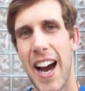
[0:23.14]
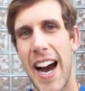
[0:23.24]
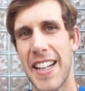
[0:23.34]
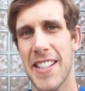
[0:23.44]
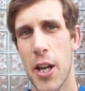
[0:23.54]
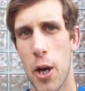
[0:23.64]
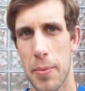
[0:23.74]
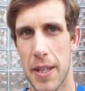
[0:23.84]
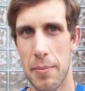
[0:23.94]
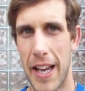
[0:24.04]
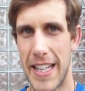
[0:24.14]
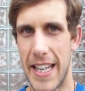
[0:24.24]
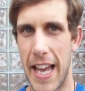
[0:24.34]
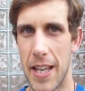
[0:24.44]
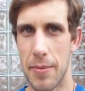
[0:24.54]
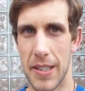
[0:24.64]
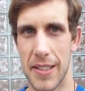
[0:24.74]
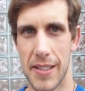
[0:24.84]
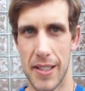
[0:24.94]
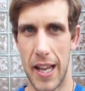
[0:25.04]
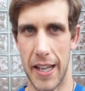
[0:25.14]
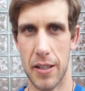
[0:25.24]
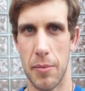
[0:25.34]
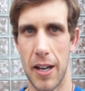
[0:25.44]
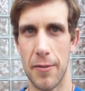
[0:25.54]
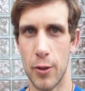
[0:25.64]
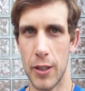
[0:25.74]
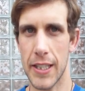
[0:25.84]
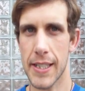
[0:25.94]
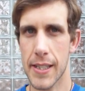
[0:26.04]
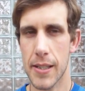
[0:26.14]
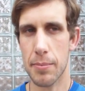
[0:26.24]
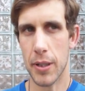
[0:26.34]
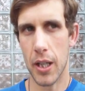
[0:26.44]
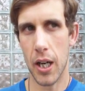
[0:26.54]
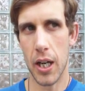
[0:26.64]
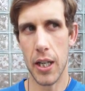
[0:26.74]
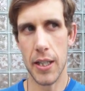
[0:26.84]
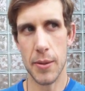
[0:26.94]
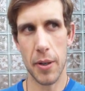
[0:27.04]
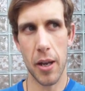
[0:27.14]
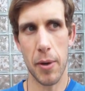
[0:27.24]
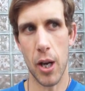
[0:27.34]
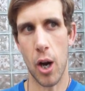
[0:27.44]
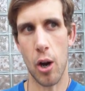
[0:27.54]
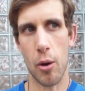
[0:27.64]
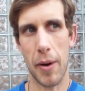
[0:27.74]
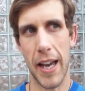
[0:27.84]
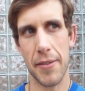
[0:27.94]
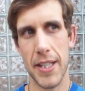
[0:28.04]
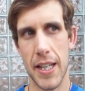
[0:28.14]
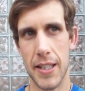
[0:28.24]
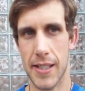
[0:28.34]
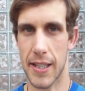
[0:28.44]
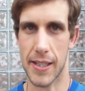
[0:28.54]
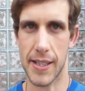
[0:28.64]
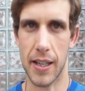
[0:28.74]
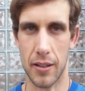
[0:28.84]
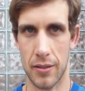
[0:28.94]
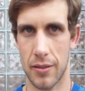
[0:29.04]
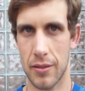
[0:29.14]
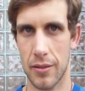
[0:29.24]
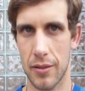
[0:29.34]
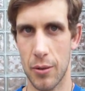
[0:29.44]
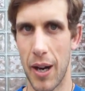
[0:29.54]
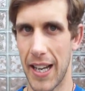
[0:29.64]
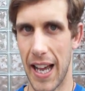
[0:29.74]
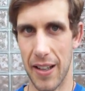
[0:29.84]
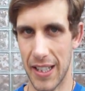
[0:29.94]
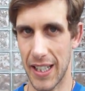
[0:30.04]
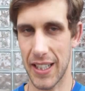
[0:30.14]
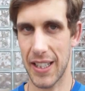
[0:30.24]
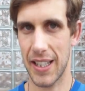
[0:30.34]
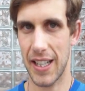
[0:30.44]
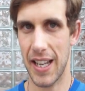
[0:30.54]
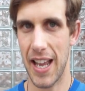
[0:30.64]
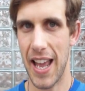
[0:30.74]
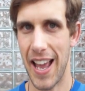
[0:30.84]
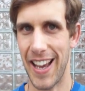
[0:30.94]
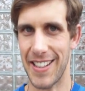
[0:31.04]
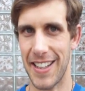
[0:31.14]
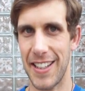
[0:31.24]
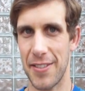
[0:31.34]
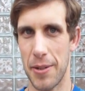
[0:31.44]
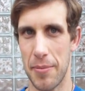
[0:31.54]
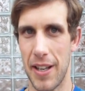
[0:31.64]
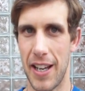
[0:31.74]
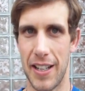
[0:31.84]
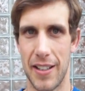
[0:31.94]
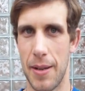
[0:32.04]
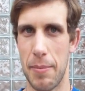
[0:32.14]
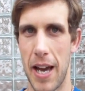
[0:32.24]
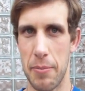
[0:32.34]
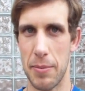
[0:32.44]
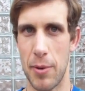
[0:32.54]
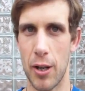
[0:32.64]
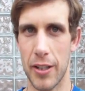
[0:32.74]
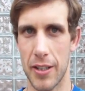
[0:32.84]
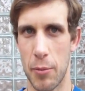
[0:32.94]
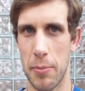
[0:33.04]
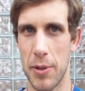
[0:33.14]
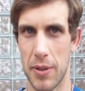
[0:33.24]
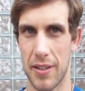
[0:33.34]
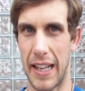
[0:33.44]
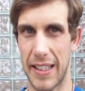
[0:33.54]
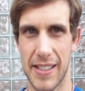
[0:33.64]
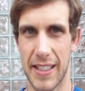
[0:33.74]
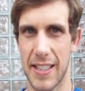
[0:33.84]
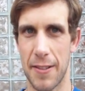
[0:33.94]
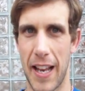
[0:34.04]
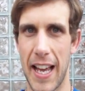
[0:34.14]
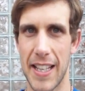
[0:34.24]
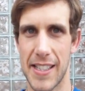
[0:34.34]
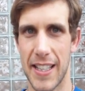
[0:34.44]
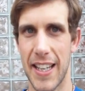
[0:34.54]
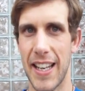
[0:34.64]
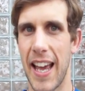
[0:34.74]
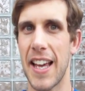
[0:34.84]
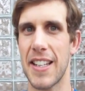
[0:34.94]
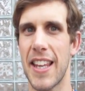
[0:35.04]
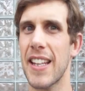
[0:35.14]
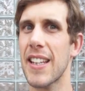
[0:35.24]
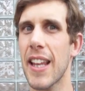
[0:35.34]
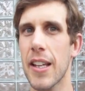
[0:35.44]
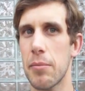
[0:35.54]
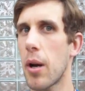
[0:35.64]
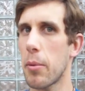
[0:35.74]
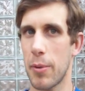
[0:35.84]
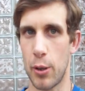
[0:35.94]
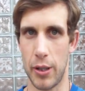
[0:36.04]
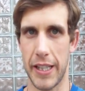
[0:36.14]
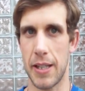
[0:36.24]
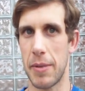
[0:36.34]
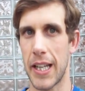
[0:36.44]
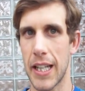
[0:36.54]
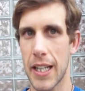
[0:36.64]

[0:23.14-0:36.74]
I just hope that my neighbours like my voice because when I'm at home I have a tendency to sing quite loudly and I live in a, an apartment block at the moment with like 60 flats in it, and I think they can probably all hear me.